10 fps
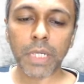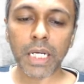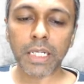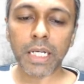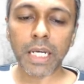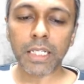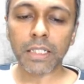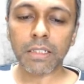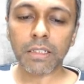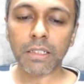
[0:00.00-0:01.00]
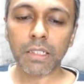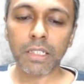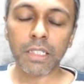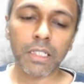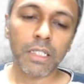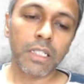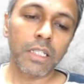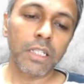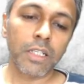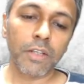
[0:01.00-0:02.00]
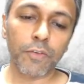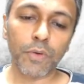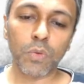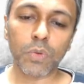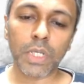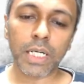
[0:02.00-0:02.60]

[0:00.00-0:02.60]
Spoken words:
by 9. If you